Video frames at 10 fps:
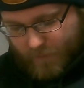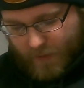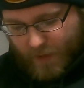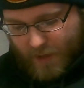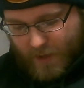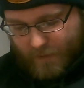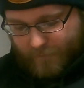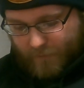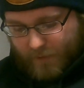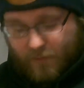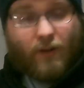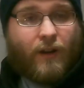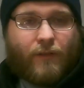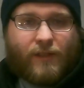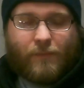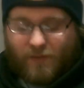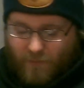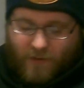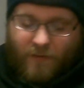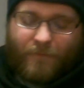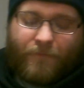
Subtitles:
they got, let's start out with something small.